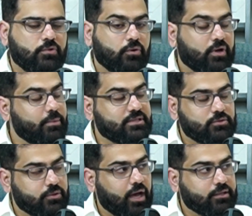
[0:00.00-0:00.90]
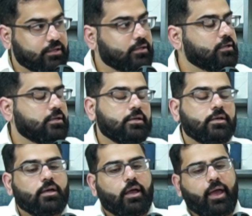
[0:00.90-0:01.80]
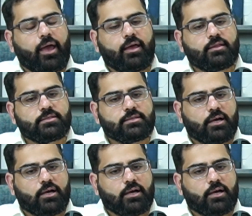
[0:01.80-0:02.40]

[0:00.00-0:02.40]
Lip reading: coming to Uganda and